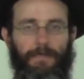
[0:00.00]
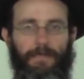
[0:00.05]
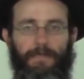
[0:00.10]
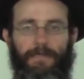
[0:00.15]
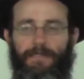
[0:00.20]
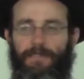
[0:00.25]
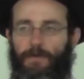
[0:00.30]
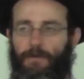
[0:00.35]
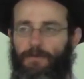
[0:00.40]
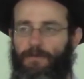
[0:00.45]

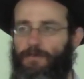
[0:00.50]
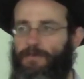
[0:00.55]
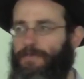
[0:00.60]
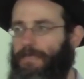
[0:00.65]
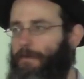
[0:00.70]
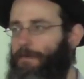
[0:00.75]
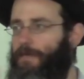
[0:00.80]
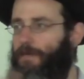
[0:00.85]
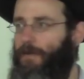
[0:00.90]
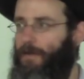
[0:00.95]
So to
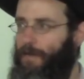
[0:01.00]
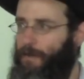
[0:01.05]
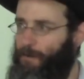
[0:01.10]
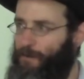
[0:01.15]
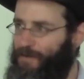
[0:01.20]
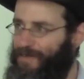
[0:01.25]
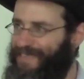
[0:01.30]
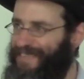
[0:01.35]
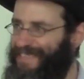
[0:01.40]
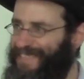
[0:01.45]
sum it all
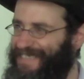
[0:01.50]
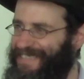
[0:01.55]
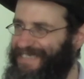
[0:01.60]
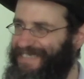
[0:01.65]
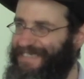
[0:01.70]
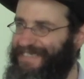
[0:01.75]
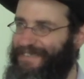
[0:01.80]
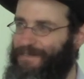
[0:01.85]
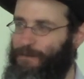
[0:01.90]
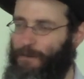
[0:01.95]
up,
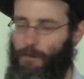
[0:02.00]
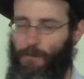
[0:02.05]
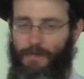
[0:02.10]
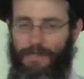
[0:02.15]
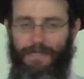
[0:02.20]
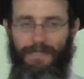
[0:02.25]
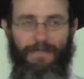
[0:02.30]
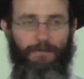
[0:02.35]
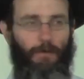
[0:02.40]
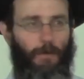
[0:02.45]
what
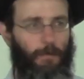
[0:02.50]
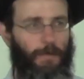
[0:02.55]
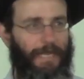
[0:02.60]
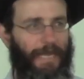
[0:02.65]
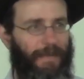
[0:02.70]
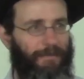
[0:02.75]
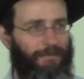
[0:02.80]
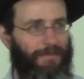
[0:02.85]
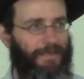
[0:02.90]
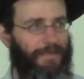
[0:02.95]
we
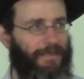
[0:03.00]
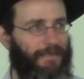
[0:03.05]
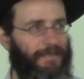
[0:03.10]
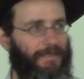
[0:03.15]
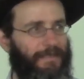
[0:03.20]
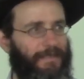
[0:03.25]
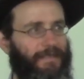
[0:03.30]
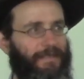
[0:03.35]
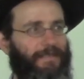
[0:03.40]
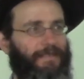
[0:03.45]
have here,
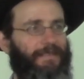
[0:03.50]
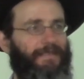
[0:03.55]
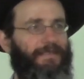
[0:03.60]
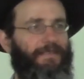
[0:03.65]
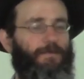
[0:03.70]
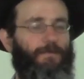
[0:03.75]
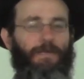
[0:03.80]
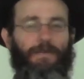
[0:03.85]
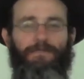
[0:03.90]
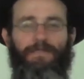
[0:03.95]

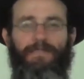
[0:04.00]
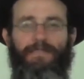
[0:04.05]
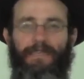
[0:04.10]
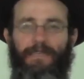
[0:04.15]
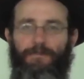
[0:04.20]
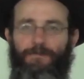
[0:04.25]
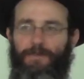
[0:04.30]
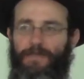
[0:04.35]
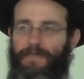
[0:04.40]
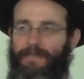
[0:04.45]
we have this
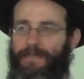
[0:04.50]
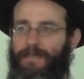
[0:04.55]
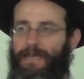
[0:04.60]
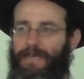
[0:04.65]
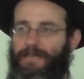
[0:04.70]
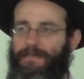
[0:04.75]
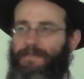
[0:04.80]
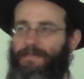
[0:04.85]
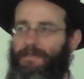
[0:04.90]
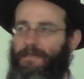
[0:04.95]
infinite
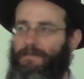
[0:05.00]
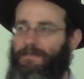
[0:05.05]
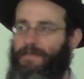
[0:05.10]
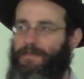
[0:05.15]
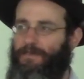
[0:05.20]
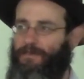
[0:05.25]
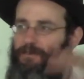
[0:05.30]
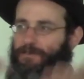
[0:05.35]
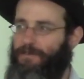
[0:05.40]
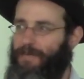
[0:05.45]
light, and then the
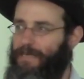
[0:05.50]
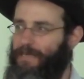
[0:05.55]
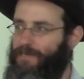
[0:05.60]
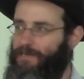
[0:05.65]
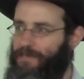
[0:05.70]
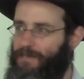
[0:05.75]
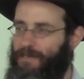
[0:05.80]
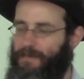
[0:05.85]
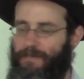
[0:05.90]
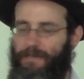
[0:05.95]

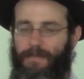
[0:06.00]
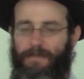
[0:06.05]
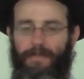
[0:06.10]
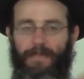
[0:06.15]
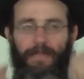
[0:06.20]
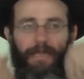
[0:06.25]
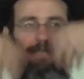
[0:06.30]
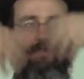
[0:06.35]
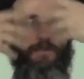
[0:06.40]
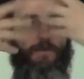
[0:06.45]
contraction, and then
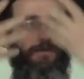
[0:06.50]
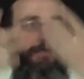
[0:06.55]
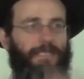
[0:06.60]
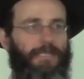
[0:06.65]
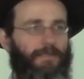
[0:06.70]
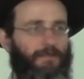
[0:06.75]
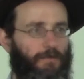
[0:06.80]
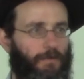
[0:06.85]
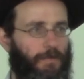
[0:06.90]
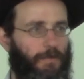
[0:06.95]
the light goes
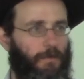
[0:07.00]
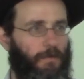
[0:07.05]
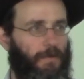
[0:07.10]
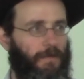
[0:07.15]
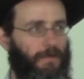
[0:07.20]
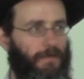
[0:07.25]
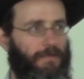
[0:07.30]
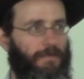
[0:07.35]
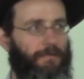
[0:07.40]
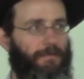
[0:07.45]
into the
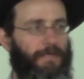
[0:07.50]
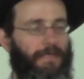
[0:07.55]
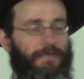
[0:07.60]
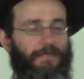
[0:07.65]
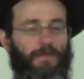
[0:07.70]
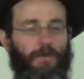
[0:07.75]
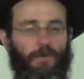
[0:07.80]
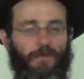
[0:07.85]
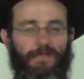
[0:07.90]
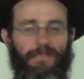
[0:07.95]
world, but
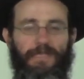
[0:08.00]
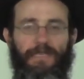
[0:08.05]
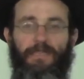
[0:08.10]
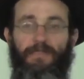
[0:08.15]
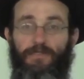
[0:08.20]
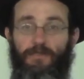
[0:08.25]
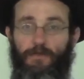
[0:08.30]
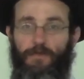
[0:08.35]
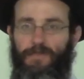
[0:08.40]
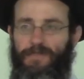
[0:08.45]
it goes
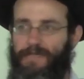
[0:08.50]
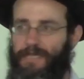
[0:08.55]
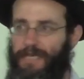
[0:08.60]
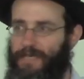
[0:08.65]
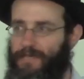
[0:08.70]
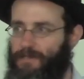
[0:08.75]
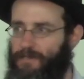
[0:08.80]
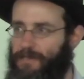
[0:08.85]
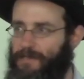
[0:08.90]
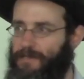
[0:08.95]
in 2
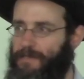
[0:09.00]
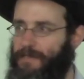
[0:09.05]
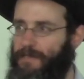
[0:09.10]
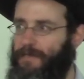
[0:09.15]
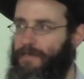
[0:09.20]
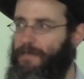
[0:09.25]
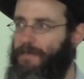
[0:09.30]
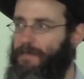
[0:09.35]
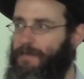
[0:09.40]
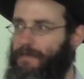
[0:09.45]
stages.
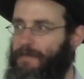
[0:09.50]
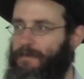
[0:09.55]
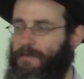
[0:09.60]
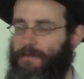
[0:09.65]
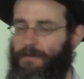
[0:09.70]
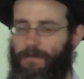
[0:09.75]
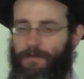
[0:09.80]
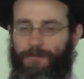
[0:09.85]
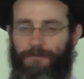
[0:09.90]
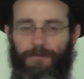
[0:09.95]

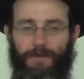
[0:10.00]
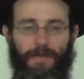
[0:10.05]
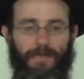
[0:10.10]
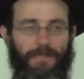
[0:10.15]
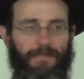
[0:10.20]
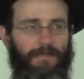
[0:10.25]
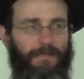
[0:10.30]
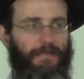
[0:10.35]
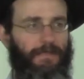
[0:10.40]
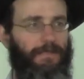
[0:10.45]
The
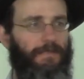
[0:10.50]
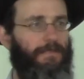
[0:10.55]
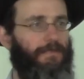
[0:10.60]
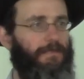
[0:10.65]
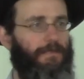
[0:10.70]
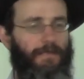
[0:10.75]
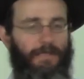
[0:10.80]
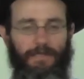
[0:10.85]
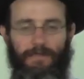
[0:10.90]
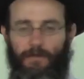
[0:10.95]
first is
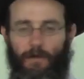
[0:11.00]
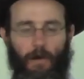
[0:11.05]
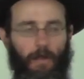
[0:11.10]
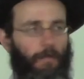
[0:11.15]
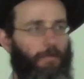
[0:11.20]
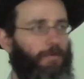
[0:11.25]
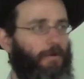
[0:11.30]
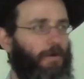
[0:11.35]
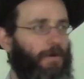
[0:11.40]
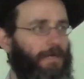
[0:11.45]
it's
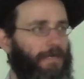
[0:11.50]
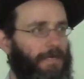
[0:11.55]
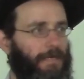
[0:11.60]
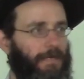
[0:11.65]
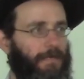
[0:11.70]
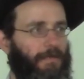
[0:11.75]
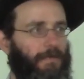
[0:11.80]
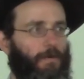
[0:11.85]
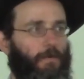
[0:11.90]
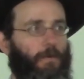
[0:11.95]
all poured
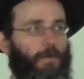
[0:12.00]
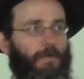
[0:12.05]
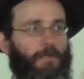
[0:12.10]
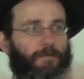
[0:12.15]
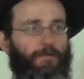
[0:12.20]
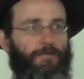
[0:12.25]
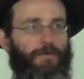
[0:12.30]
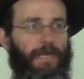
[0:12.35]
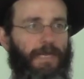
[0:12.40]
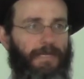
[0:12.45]
in and the
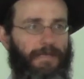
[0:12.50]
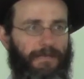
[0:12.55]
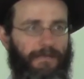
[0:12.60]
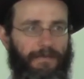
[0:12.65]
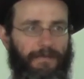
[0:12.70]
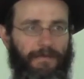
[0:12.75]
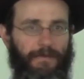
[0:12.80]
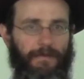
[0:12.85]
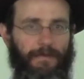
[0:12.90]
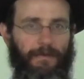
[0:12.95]
world breaks.